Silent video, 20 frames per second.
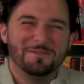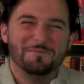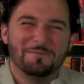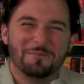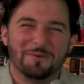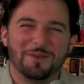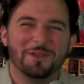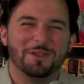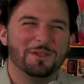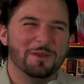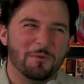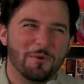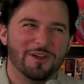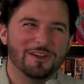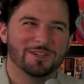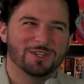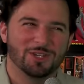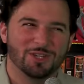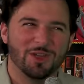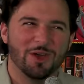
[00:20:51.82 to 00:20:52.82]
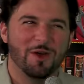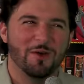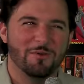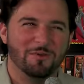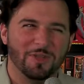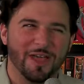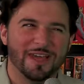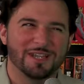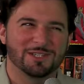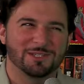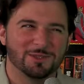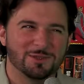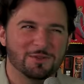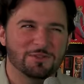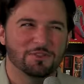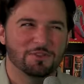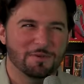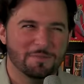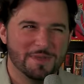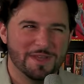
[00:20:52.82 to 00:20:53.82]
you really want to show Lex
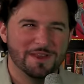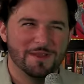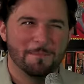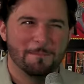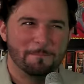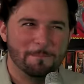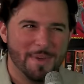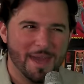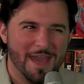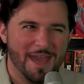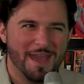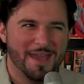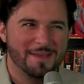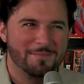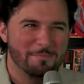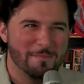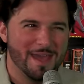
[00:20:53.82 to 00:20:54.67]
Luthor being a bad